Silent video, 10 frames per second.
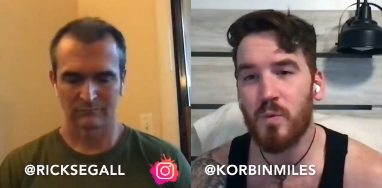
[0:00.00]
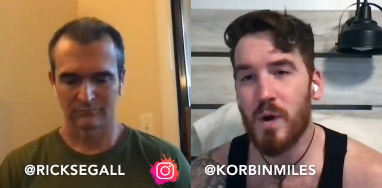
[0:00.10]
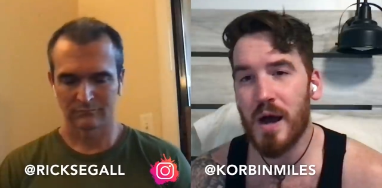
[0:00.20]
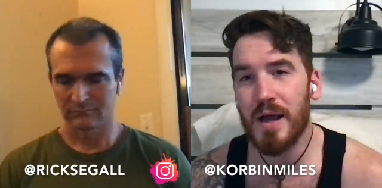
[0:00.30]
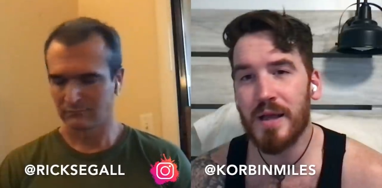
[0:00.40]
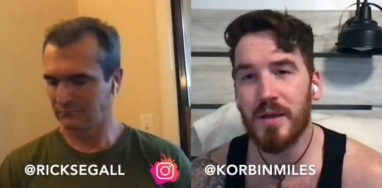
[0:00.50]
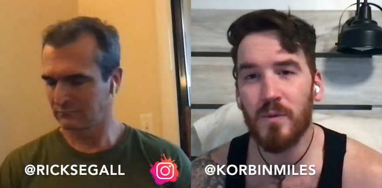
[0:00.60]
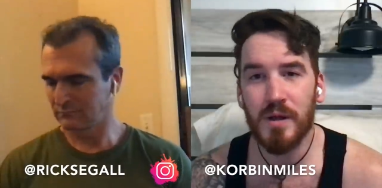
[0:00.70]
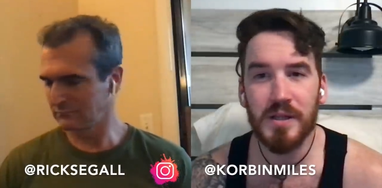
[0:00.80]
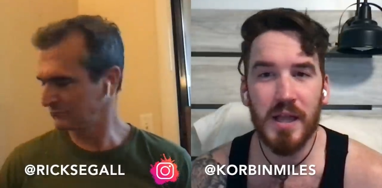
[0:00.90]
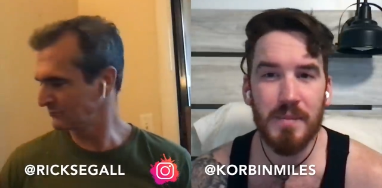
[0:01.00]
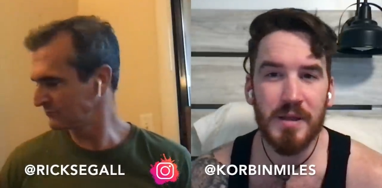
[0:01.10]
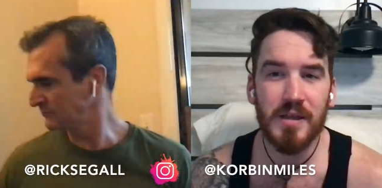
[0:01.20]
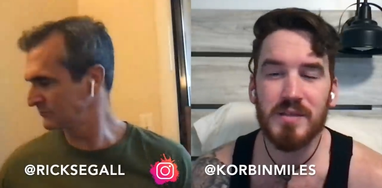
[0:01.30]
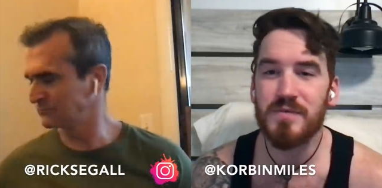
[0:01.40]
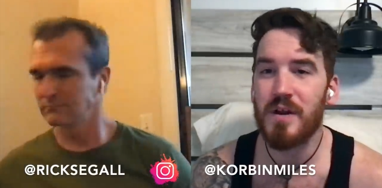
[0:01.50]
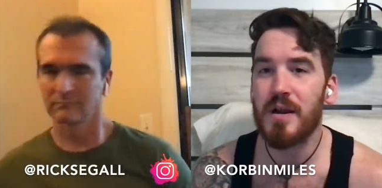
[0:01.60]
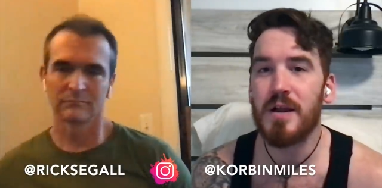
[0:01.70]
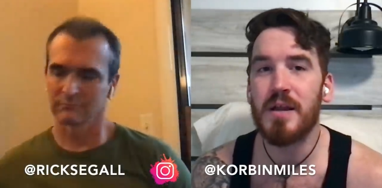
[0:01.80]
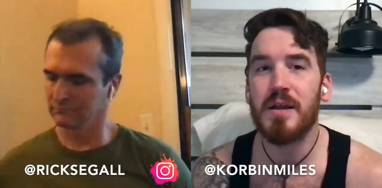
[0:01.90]
Speaker 1: why it won the Emmy. It's a
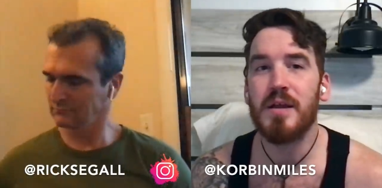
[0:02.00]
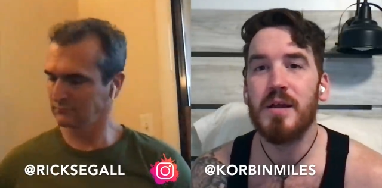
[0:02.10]
very